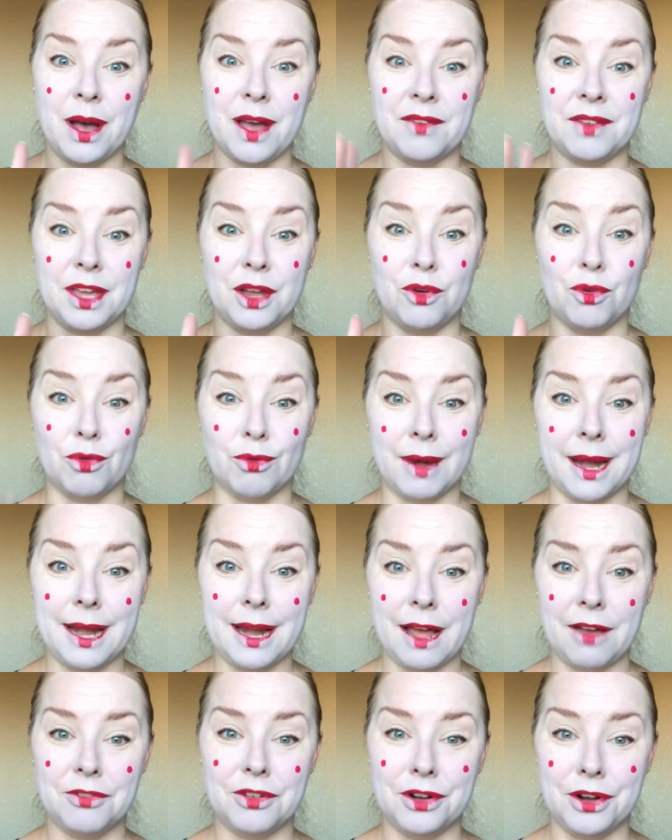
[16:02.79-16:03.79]
have a great
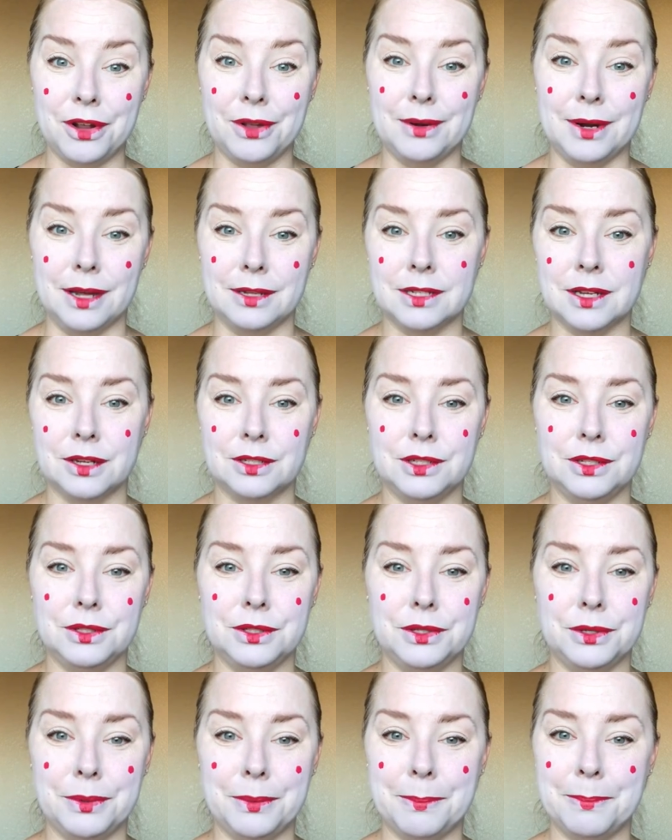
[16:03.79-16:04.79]
afternoon. I'll talk to you
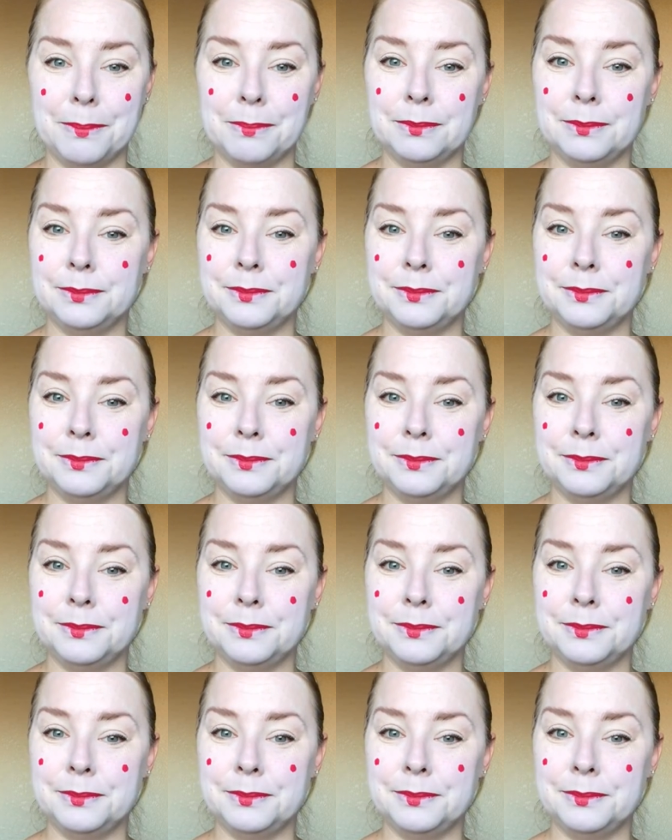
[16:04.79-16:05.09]
soon.